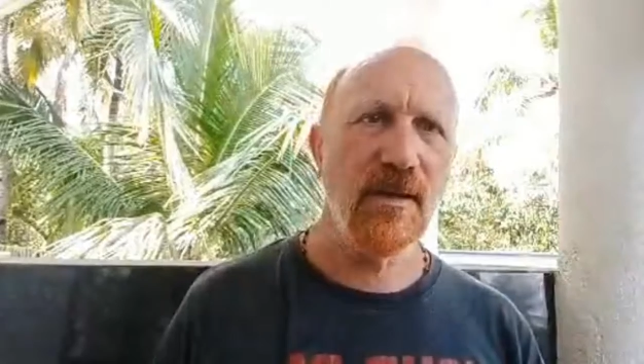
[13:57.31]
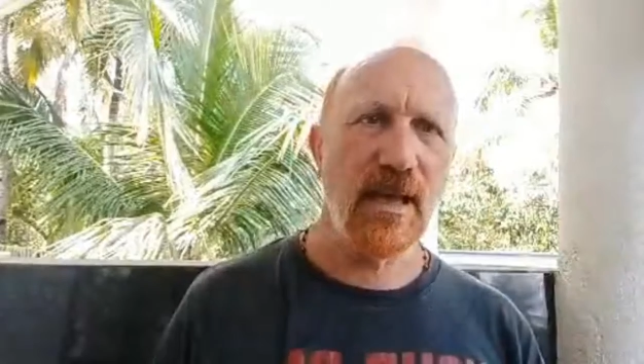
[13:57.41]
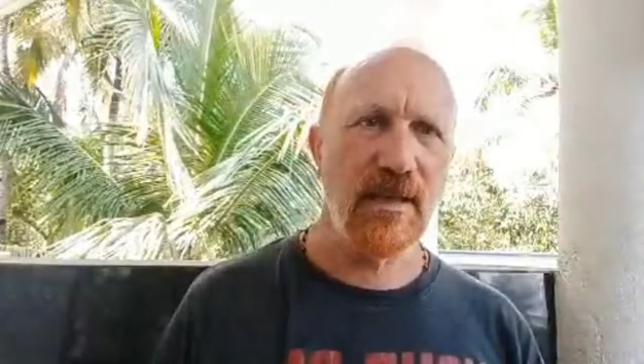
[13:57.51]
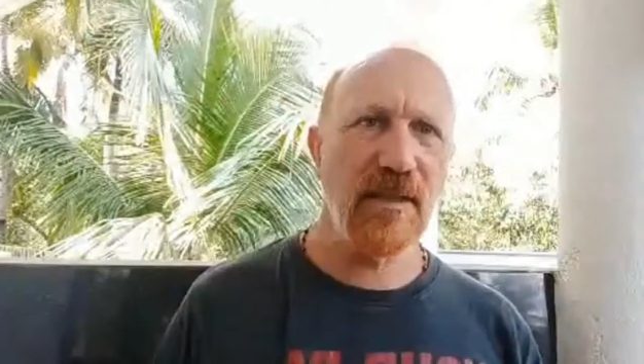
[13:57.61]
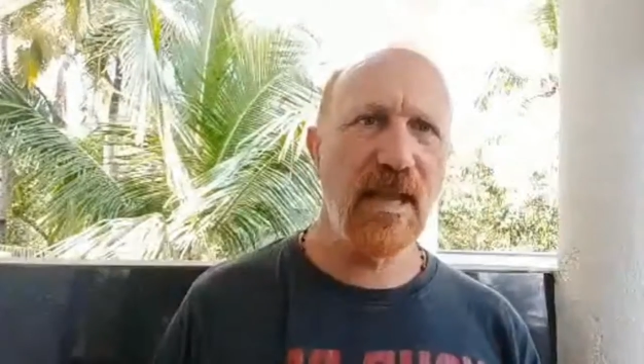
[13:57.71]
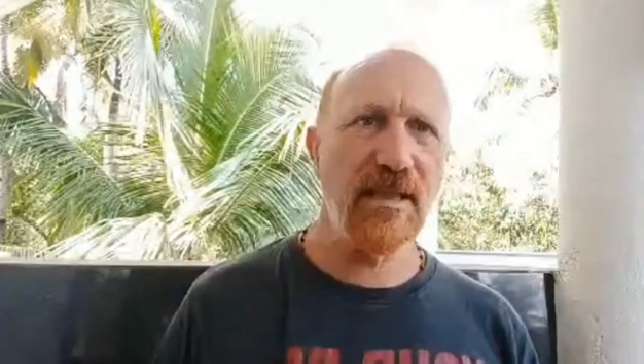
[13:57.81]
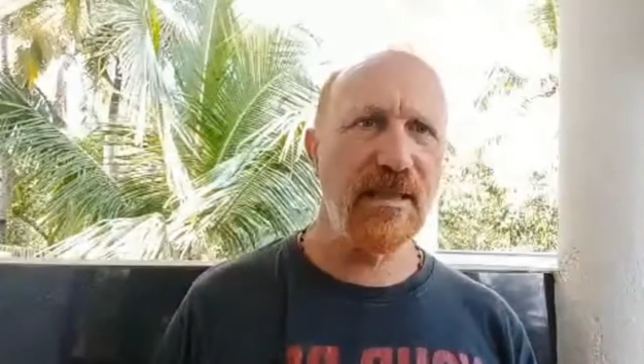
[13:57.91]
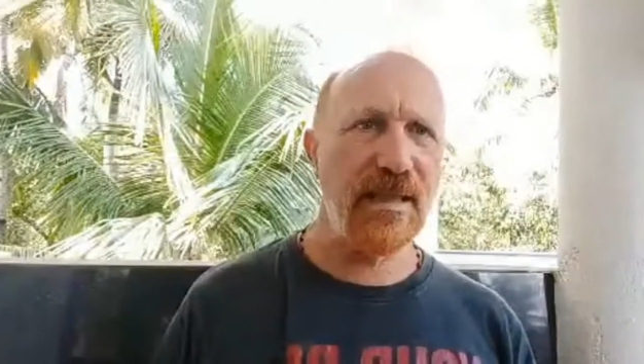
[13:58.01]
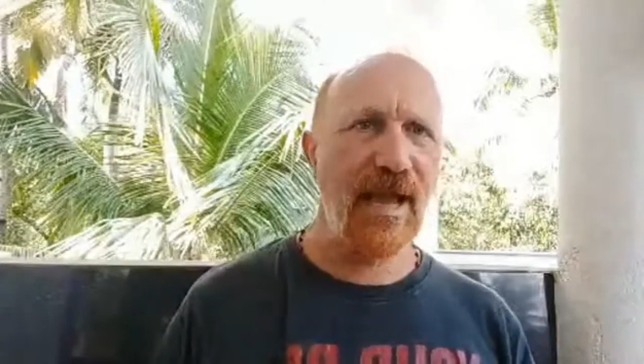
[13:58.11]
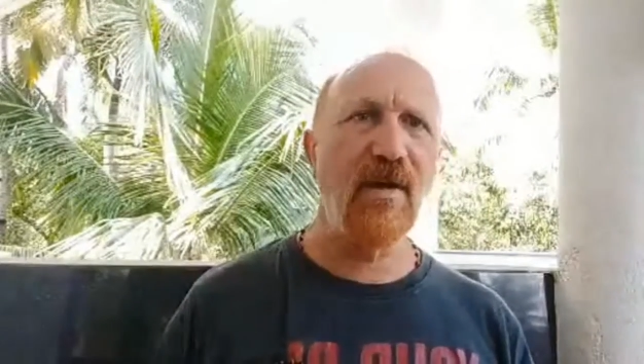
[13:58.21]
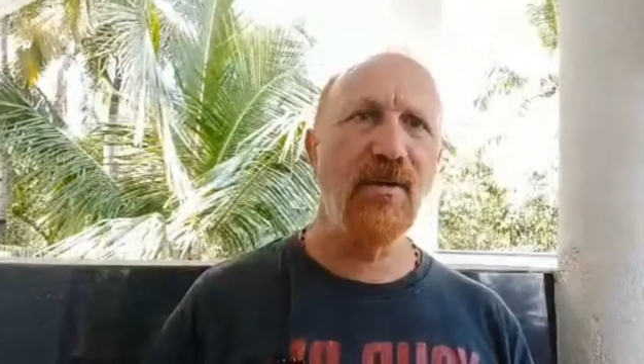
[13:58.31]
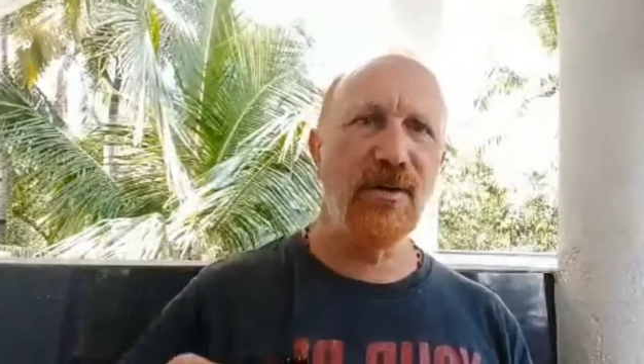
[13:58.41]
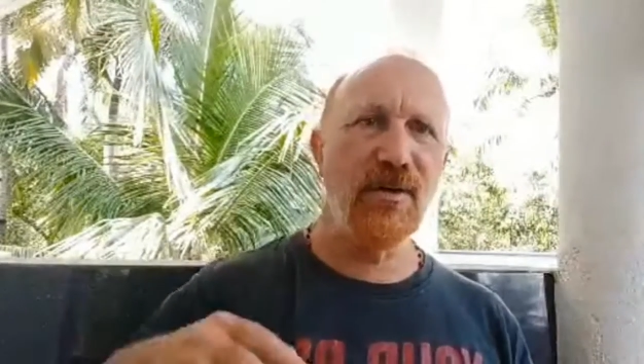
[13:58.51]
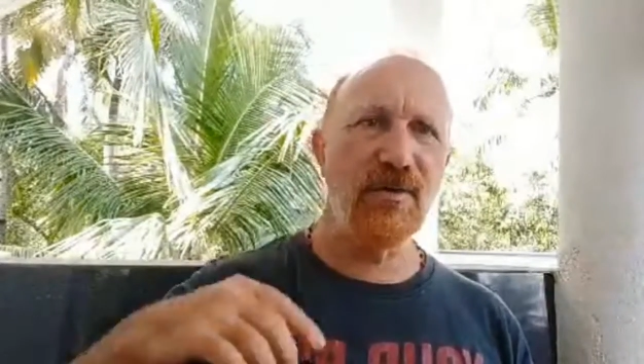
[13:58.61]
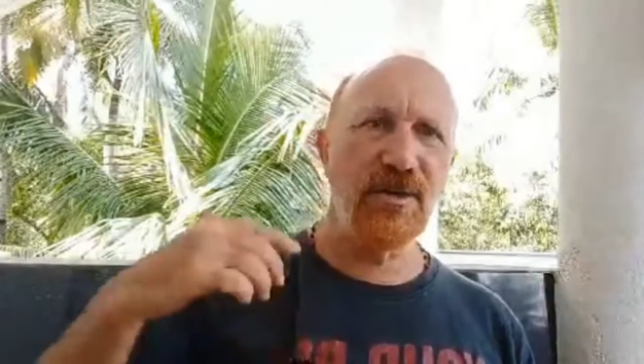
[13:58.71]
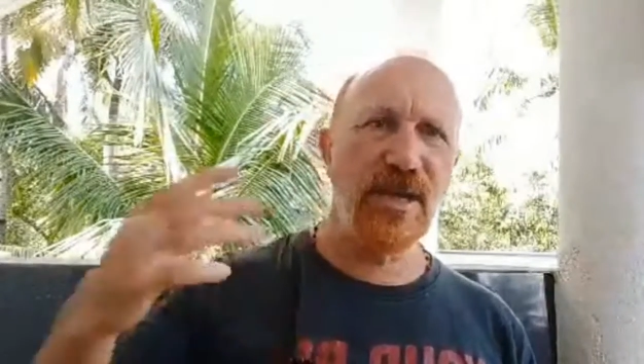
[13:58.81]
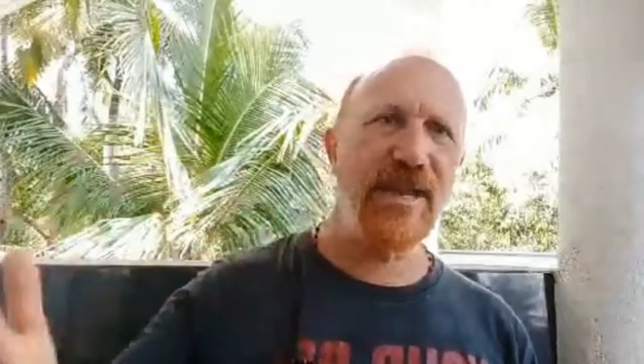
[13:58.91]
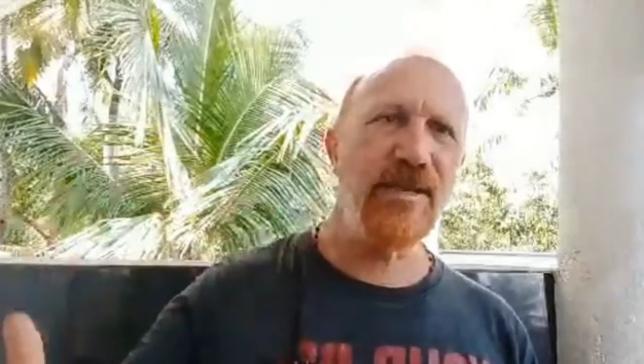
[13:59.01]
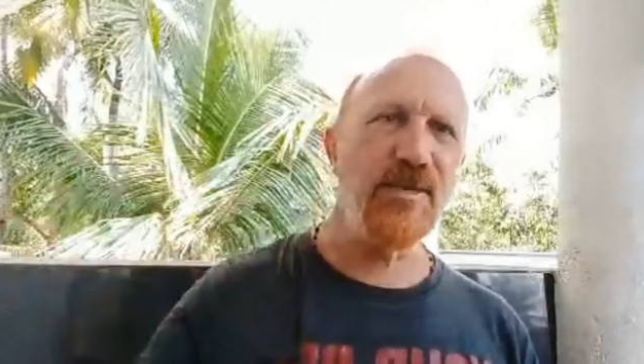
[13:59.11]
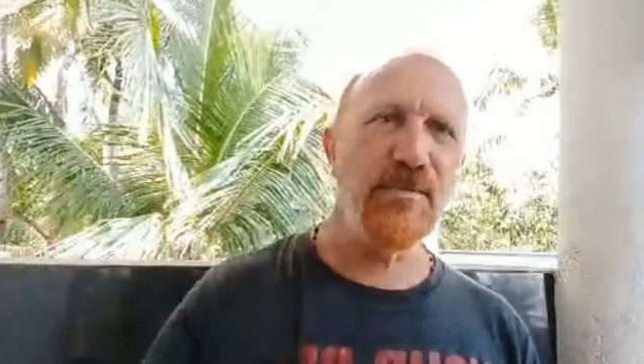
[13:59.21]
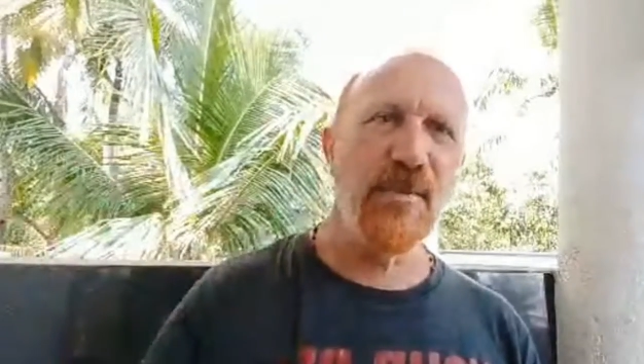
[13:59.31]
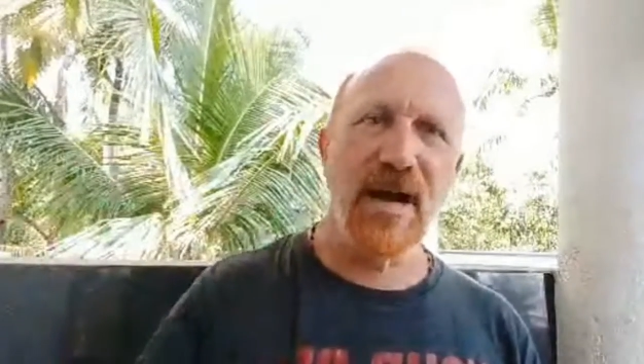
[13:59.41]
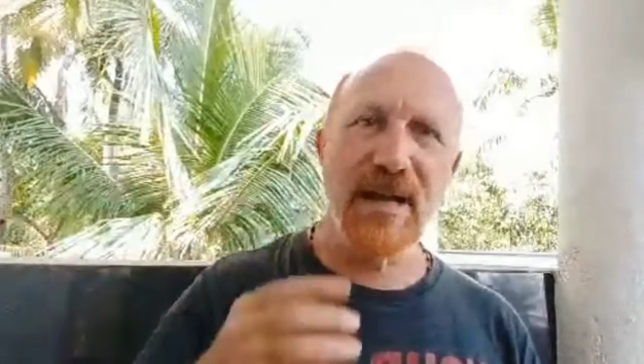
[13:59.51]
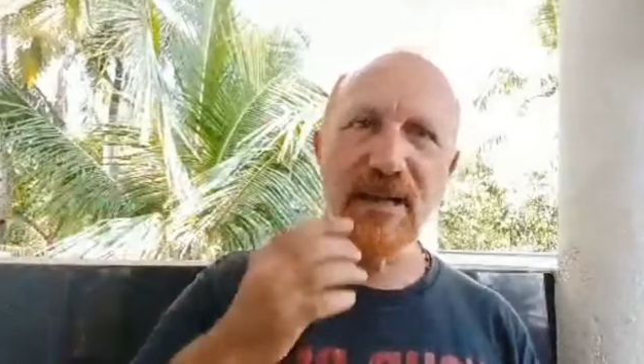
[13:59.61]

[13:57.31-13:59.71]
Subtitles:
And now you change your mind,